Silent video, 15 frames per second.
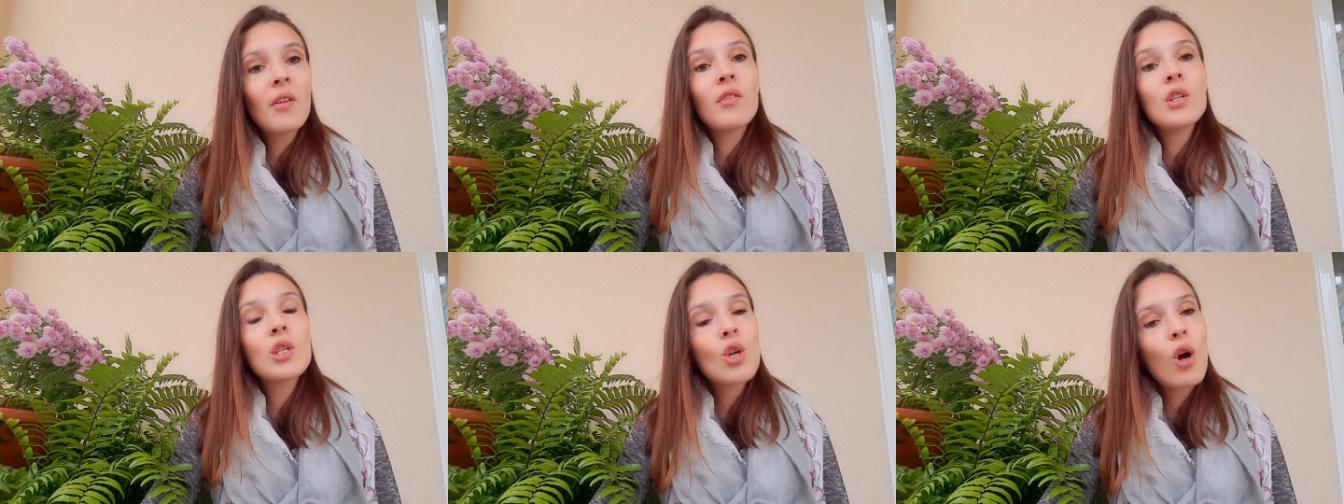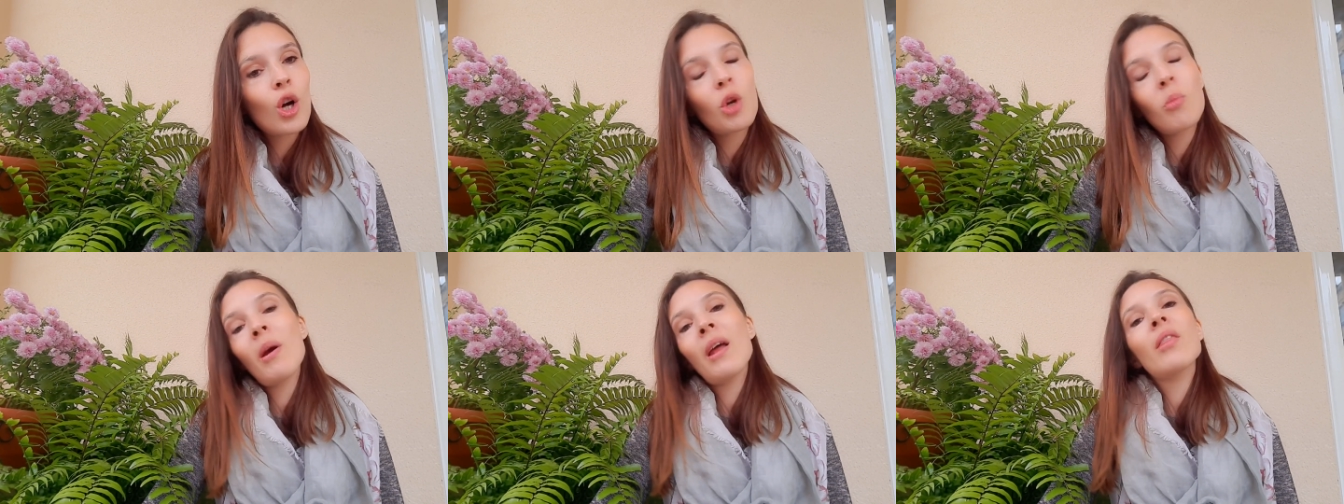the
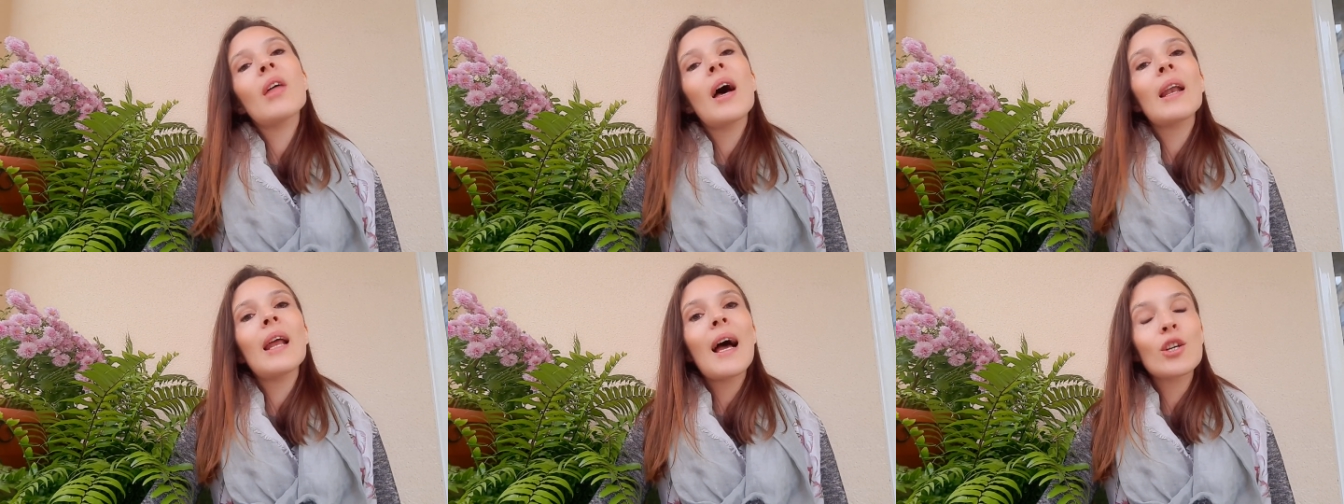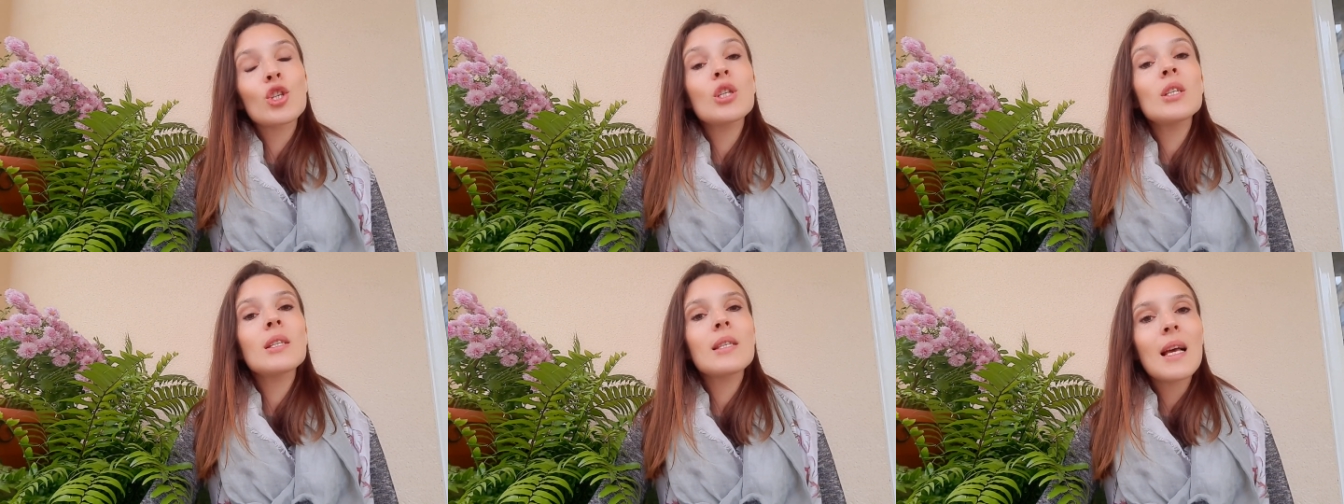document that
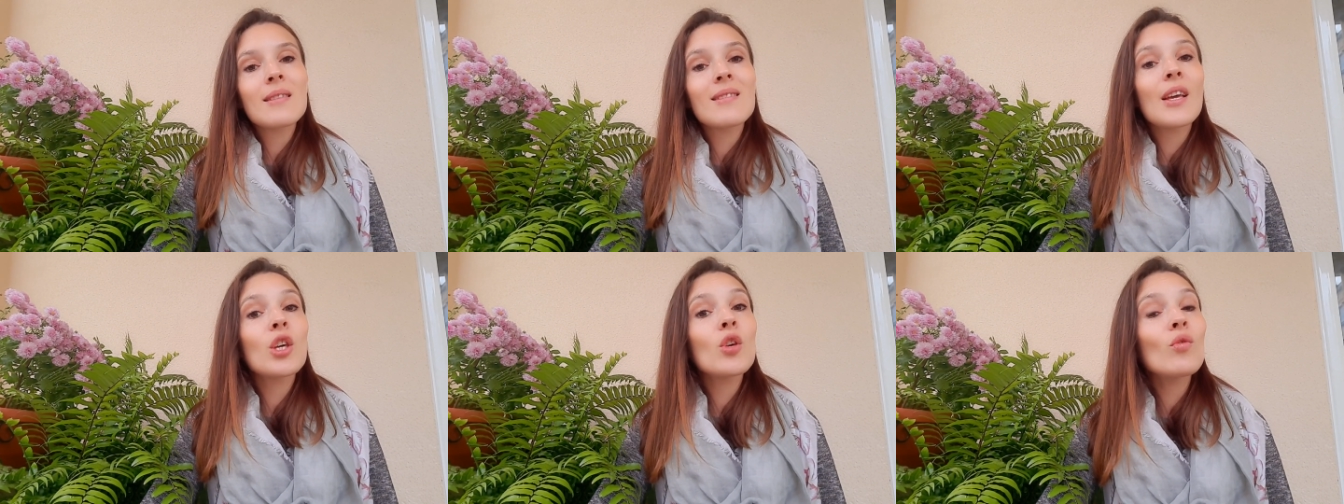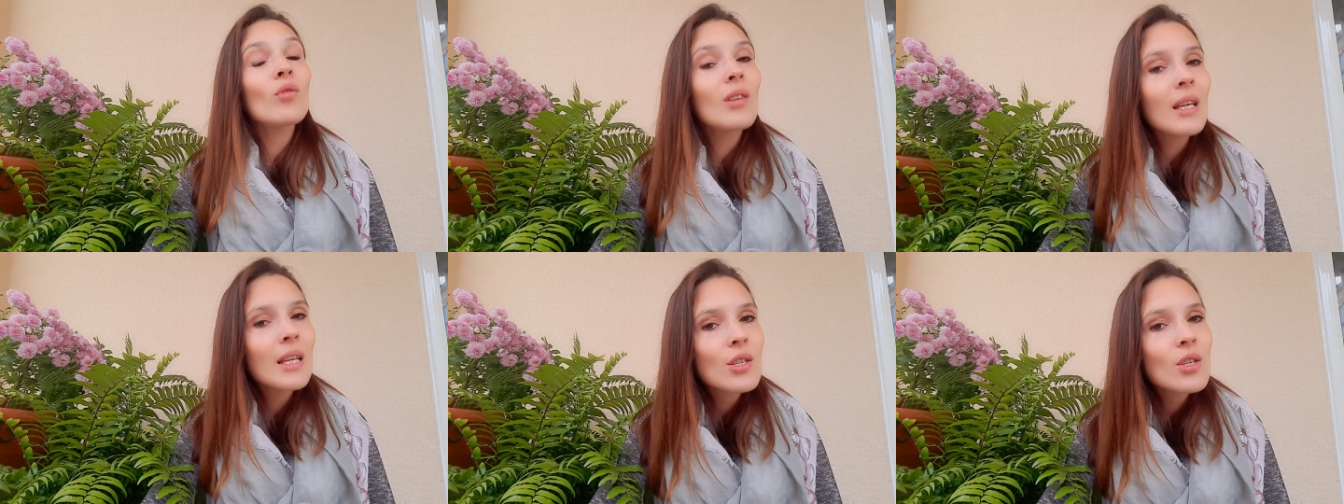actually says that you
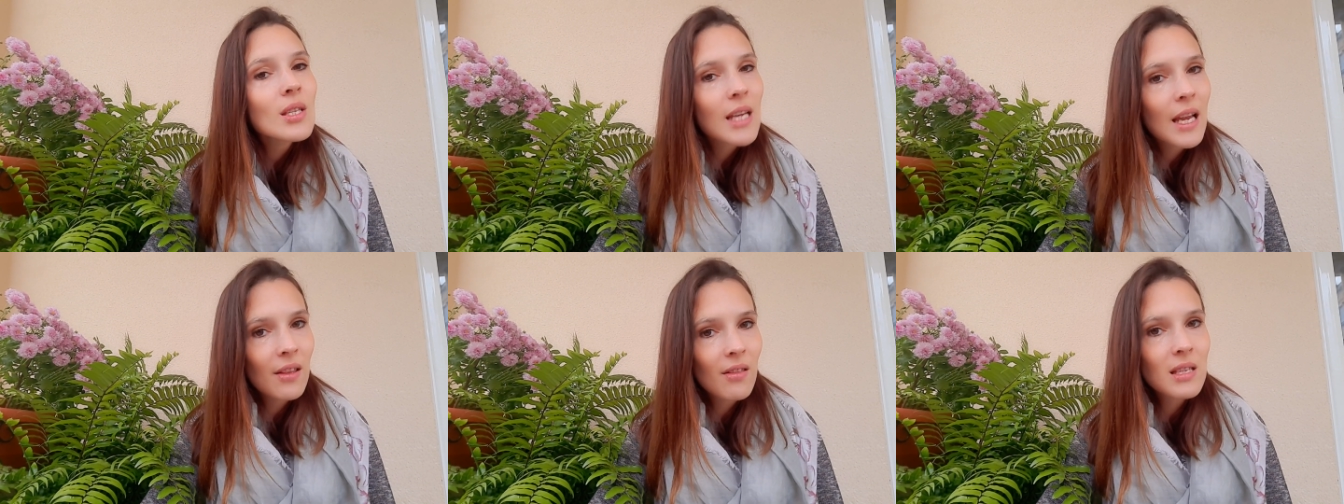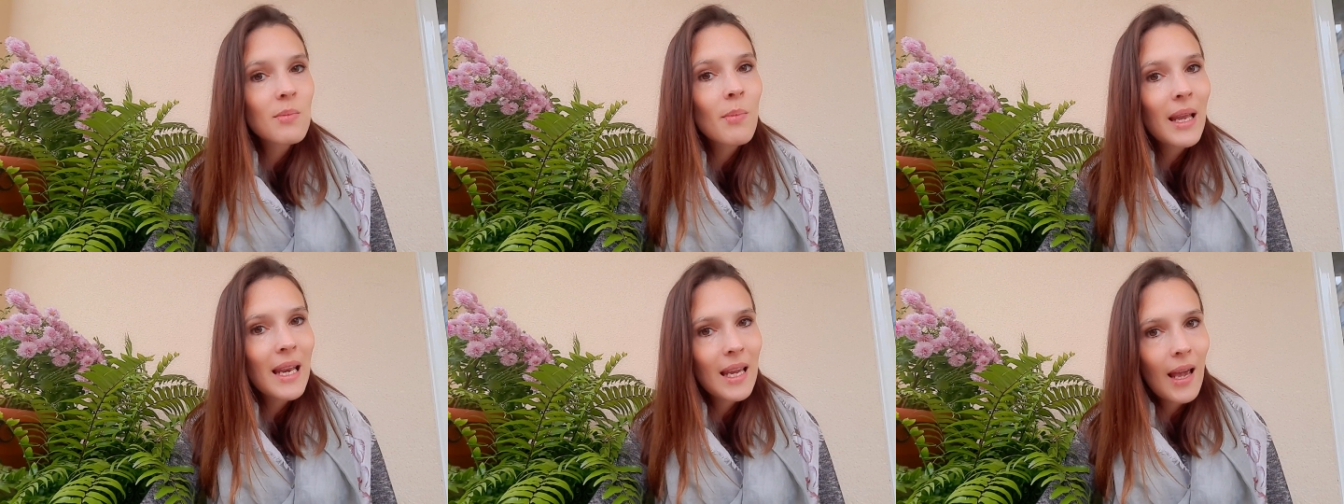need to take this
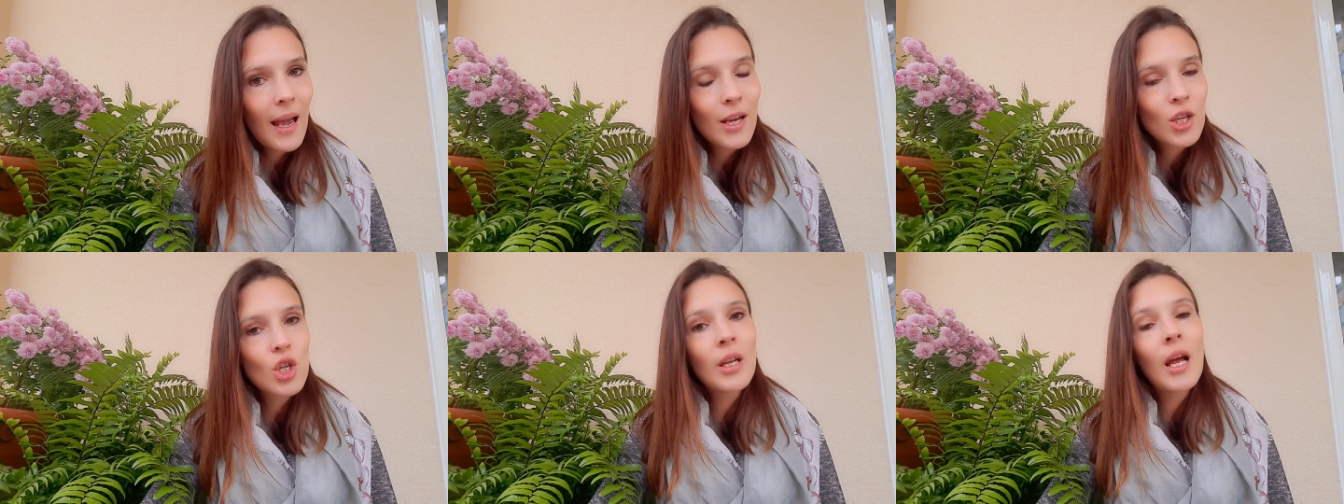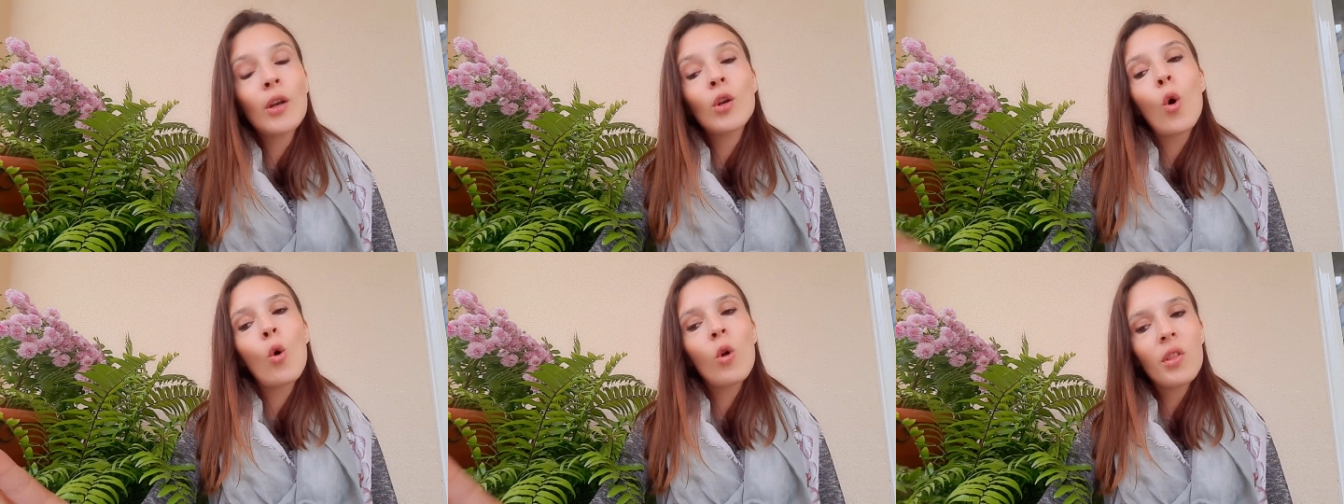medication
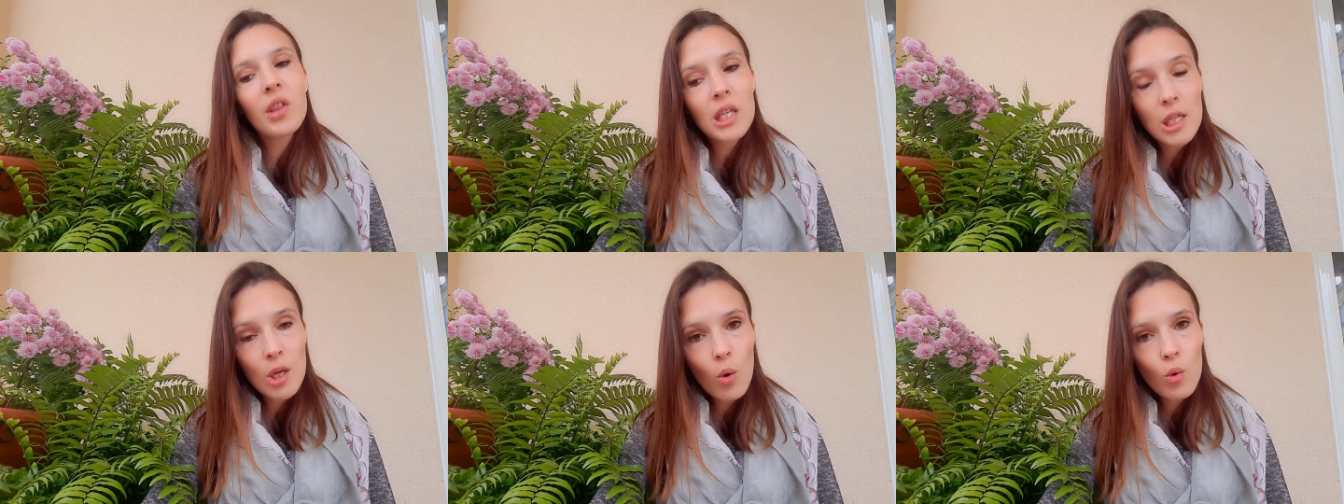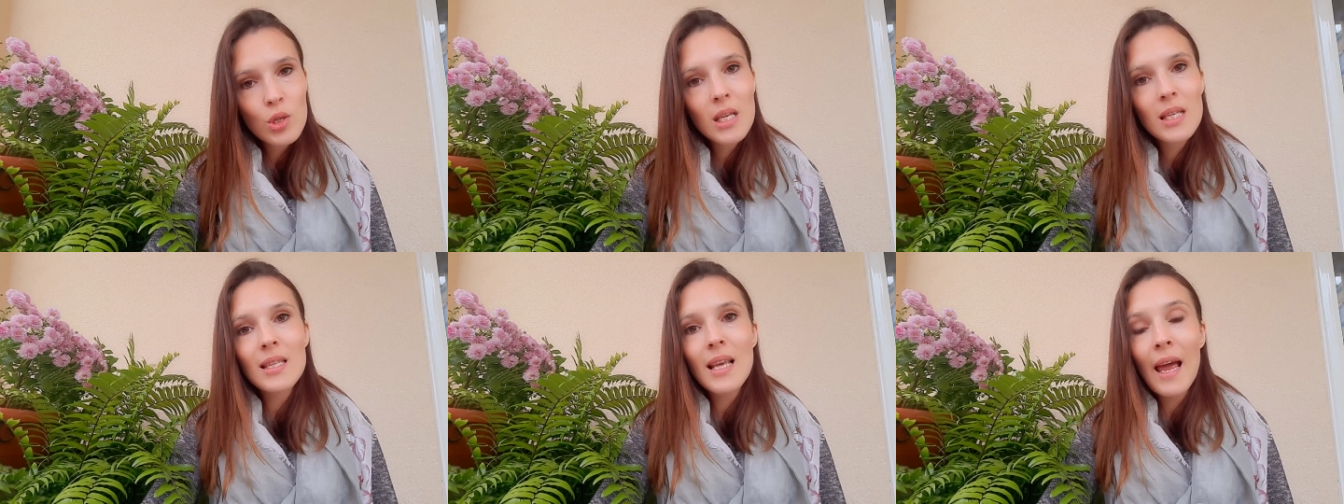and all the doses,